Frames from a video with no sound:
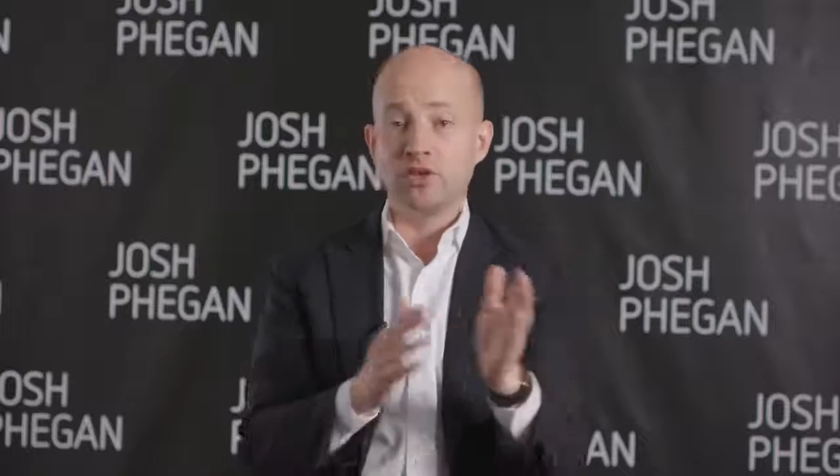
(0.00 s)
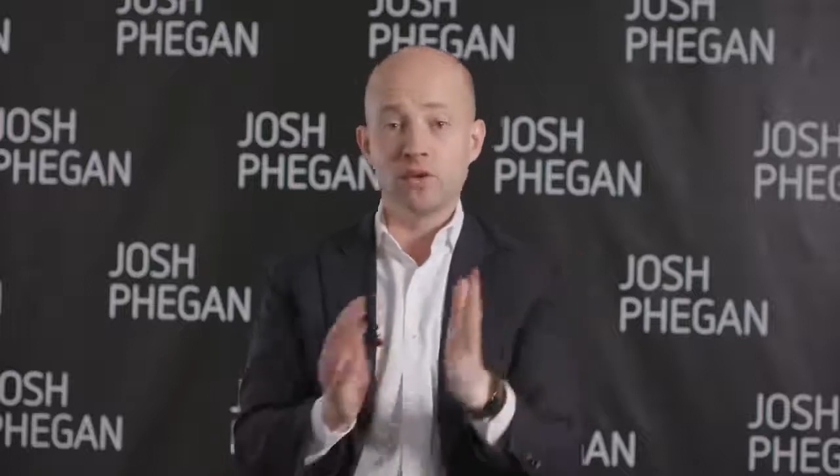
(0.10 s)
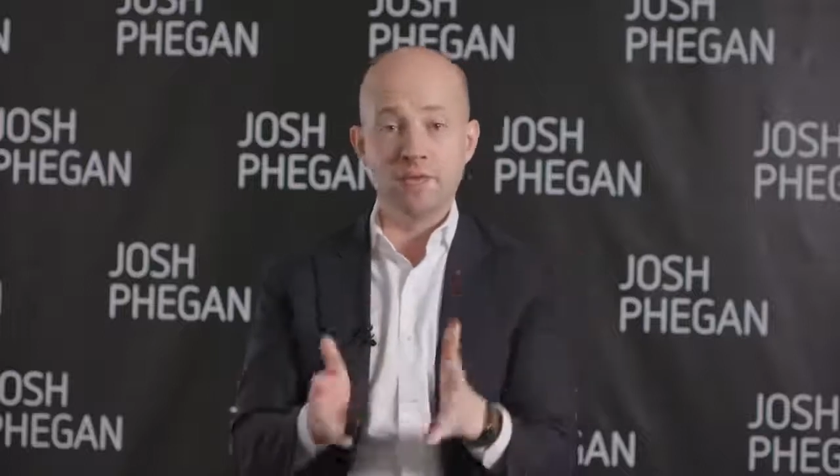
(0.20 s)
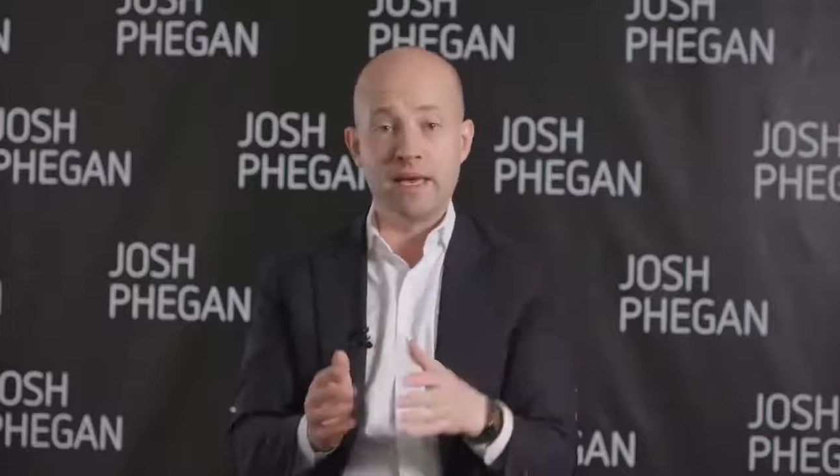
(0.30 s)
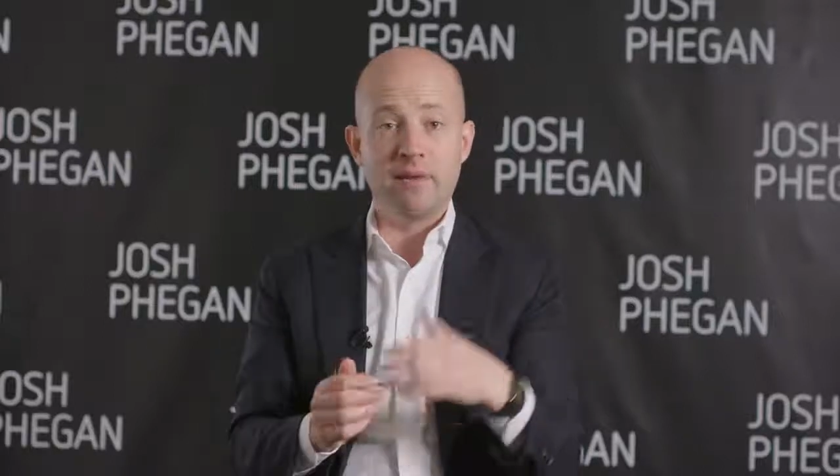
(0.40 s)
or
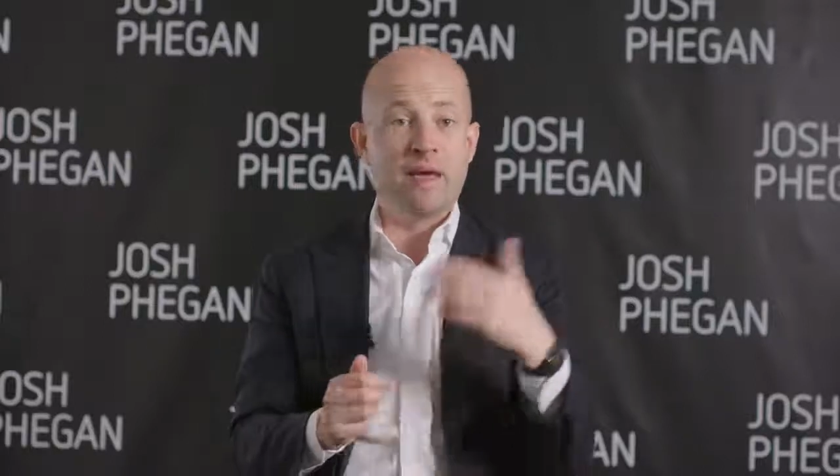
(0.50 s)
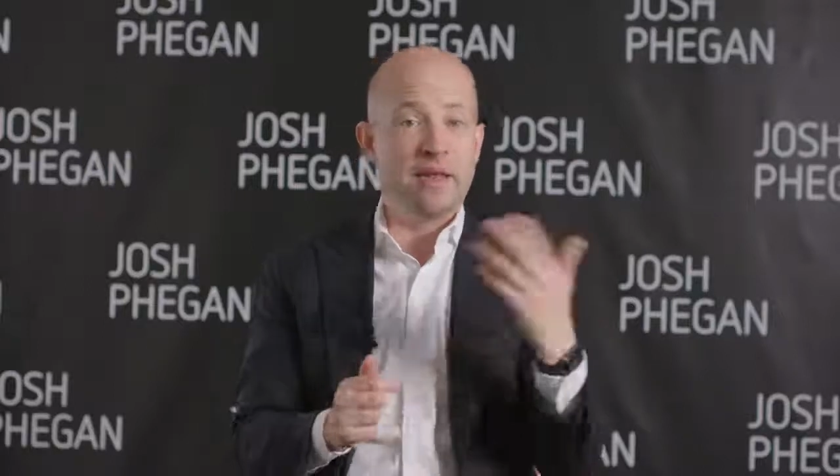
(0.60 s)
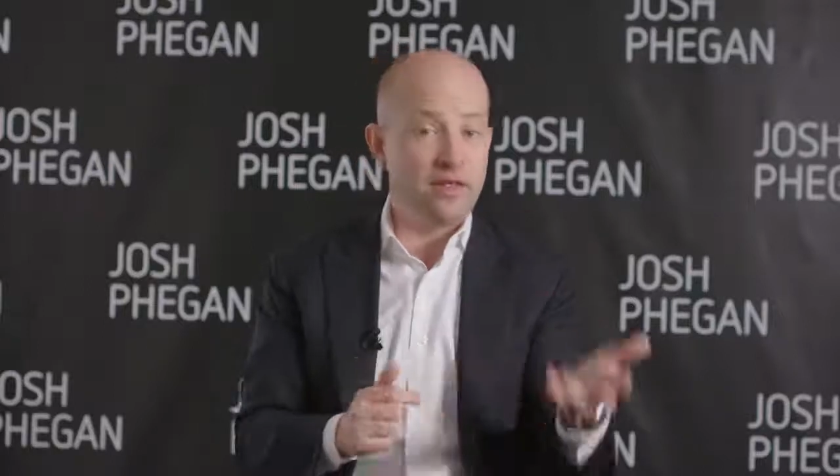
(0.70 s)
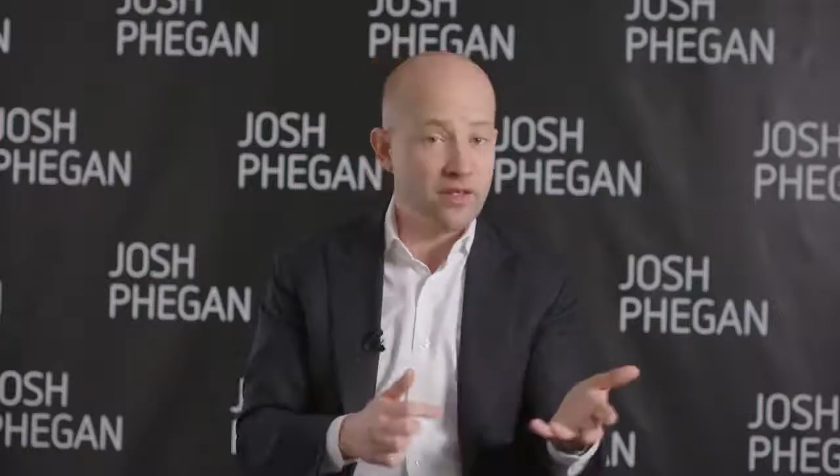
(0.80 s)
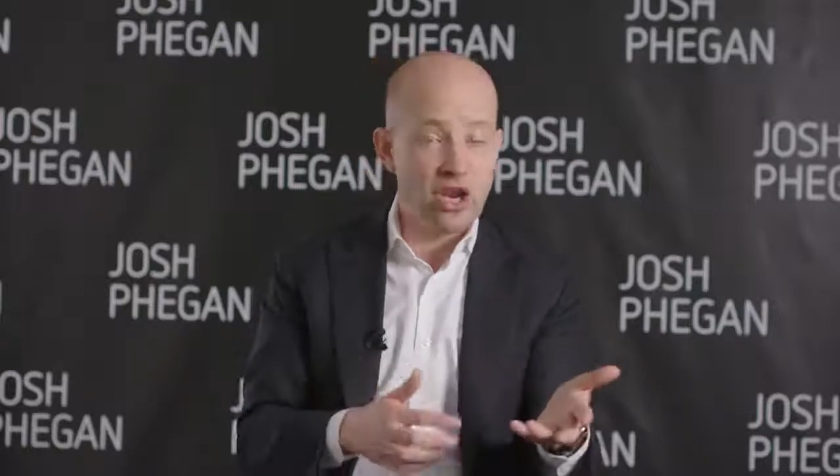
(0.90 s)
the medium at
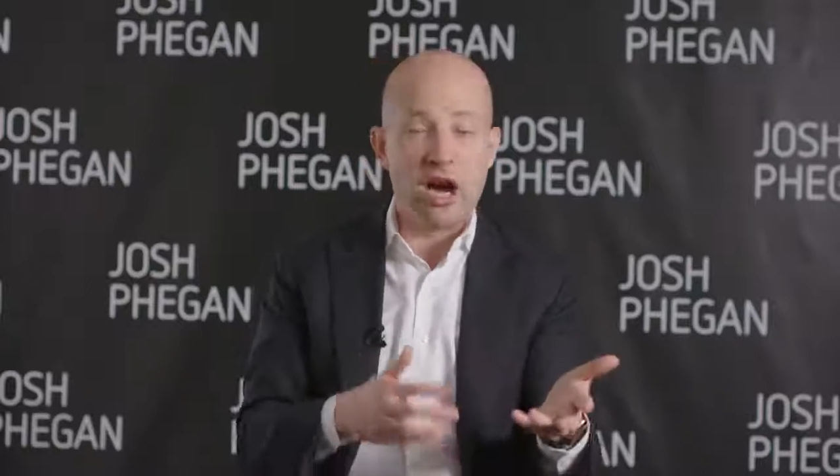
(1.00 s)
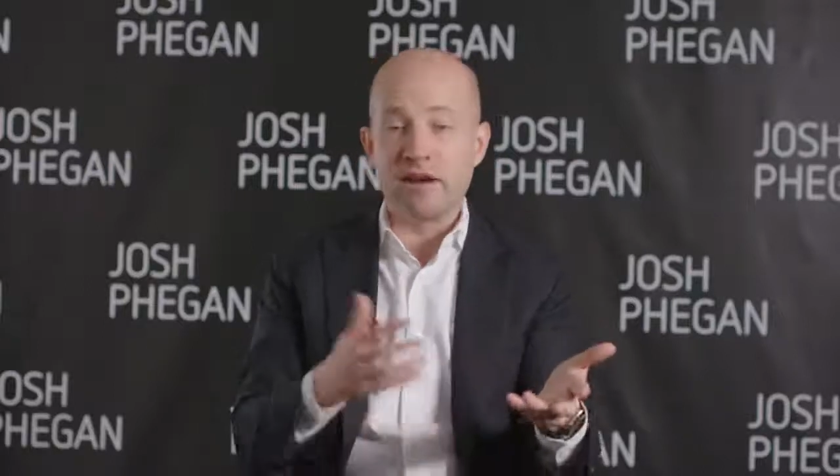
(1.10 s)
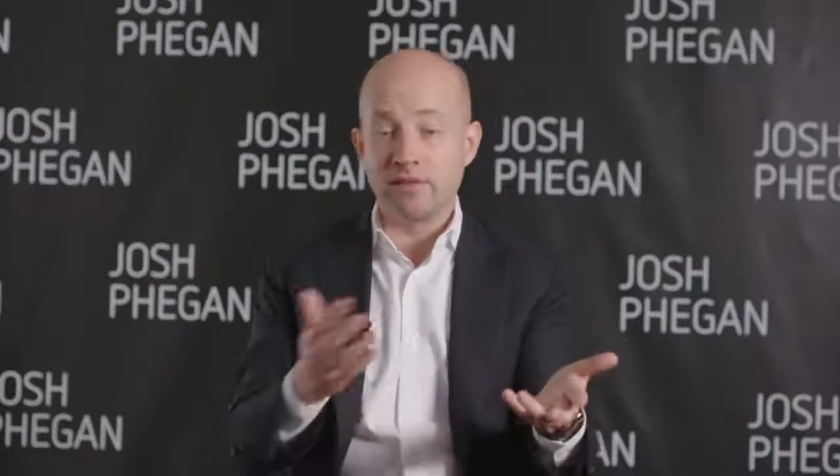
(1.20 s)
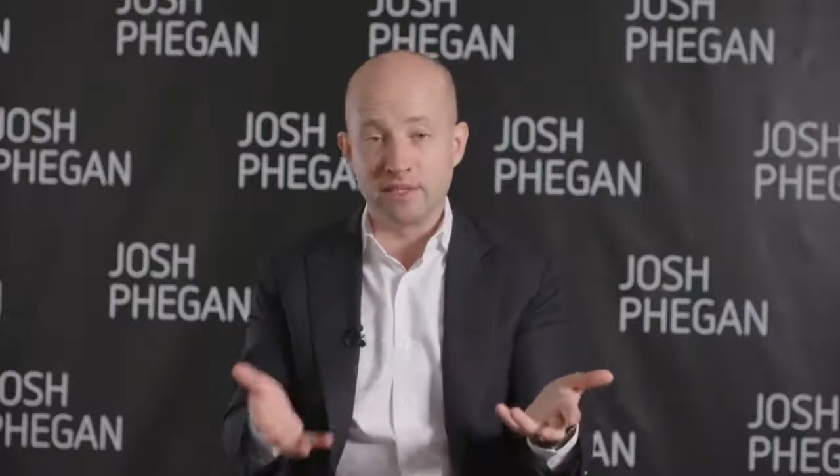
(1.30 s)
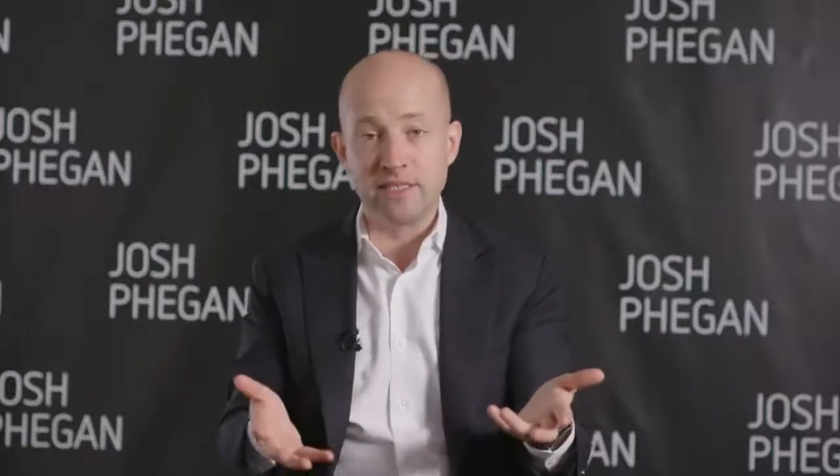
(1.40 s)
either the $9,000
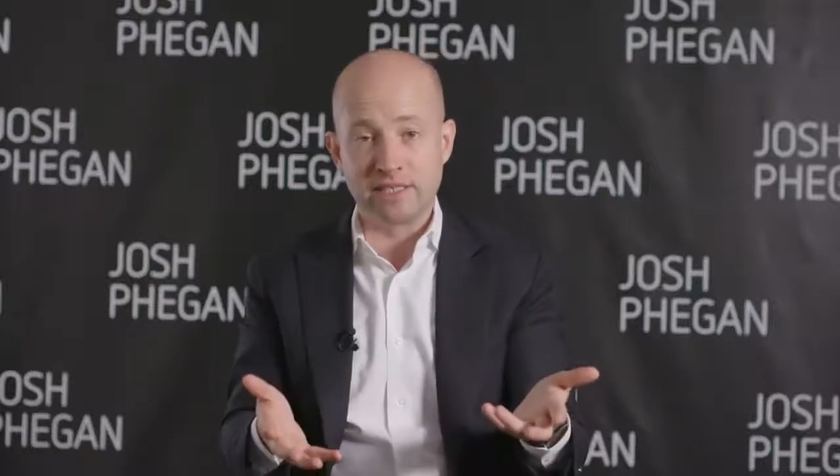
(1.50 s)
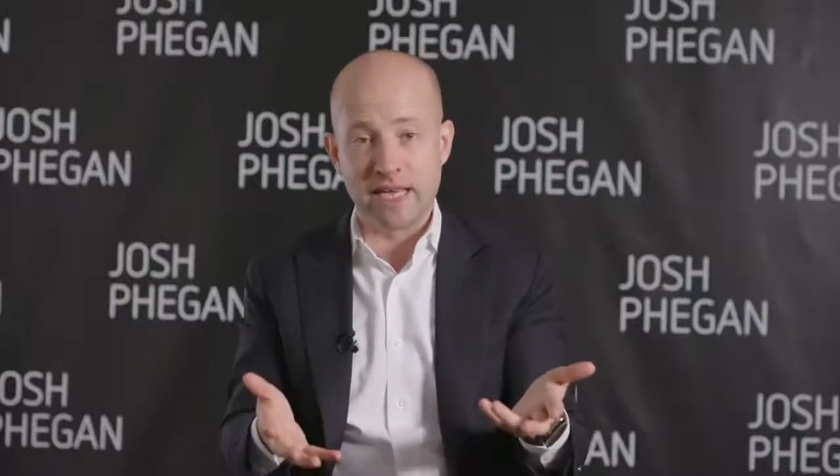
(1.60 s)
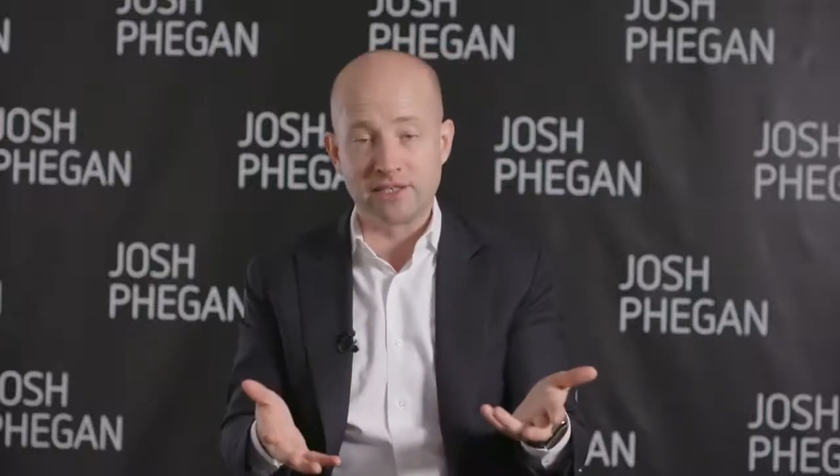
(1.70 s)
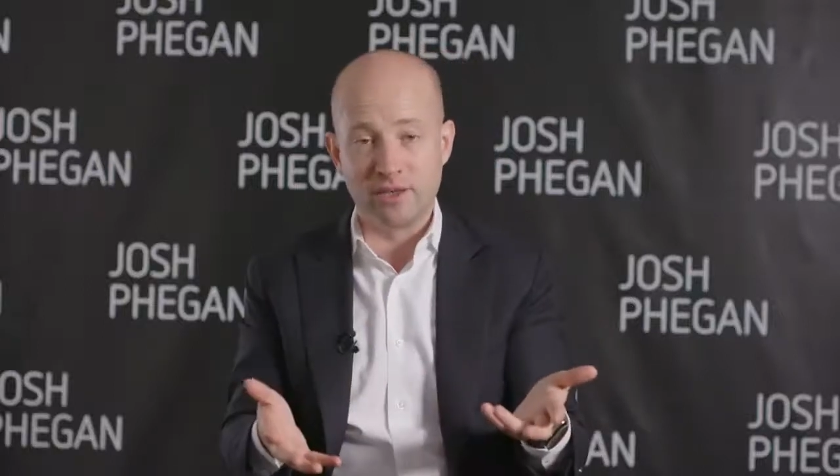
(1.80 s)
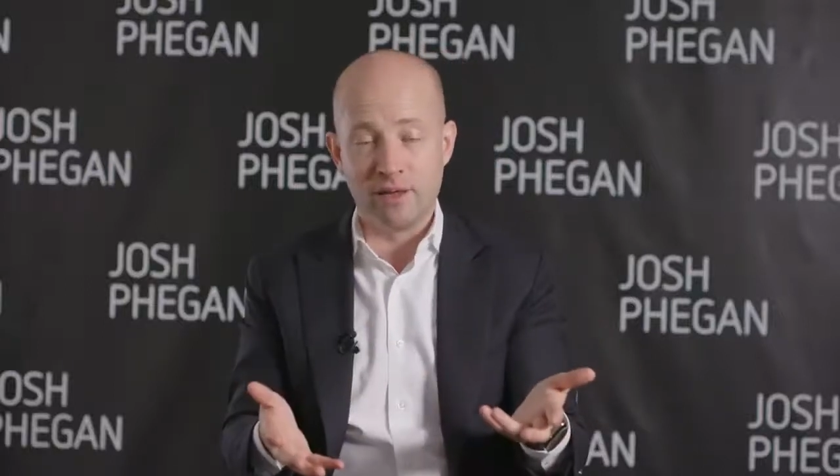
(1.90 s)
or the
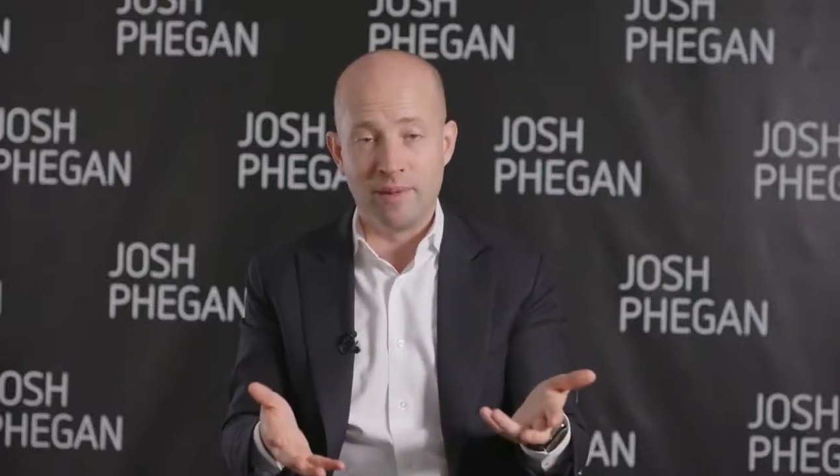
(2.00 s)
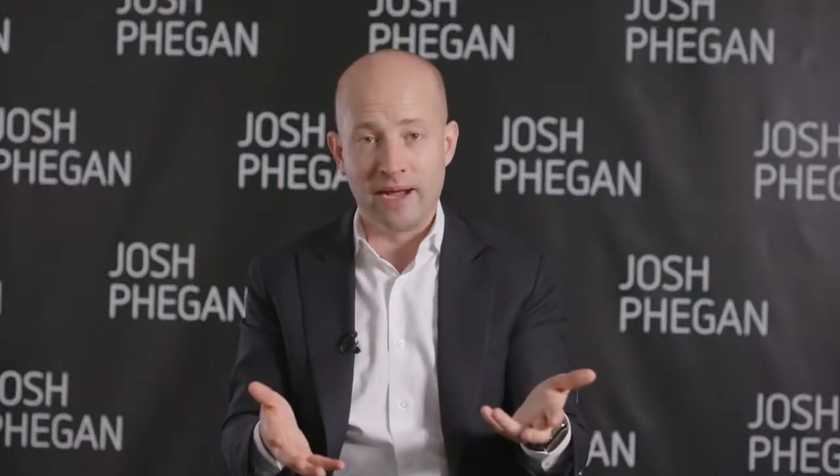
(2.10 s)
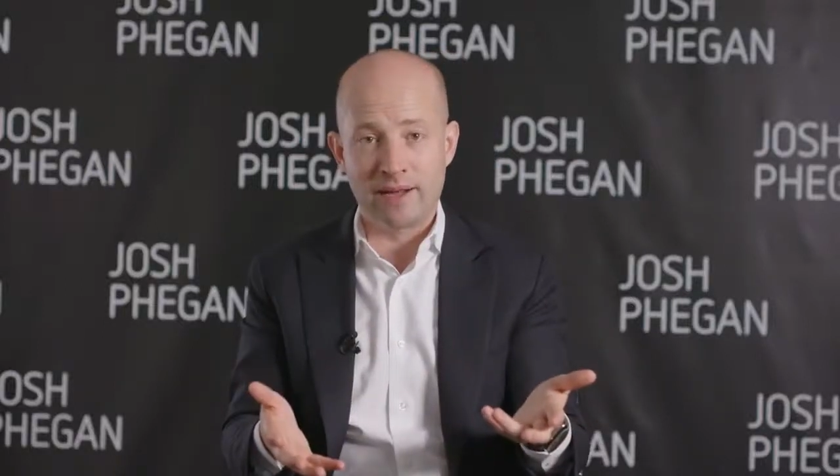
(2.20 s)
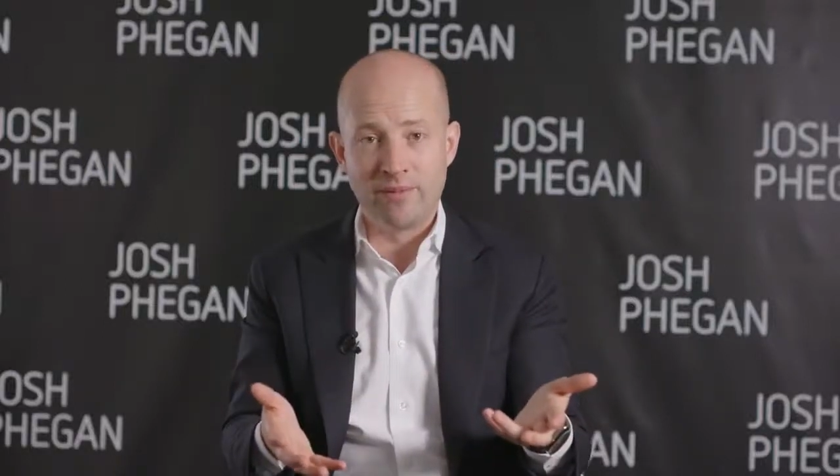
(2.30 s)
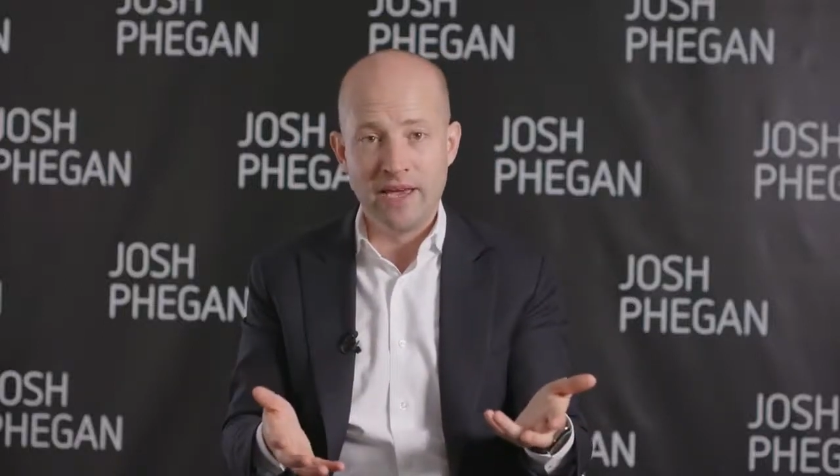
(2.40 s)
$6,000 mark.